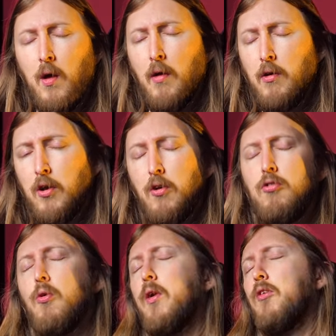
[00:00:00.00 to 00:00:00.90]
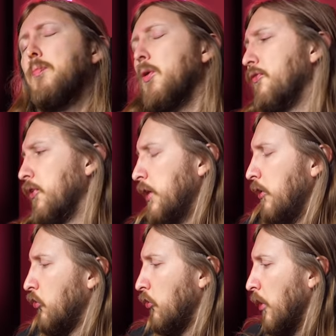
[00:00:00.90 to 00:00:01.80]
I'm not gonna destroy this beautiful
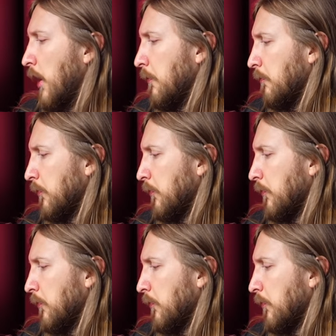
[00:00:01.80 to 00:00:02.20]
t-shirt today.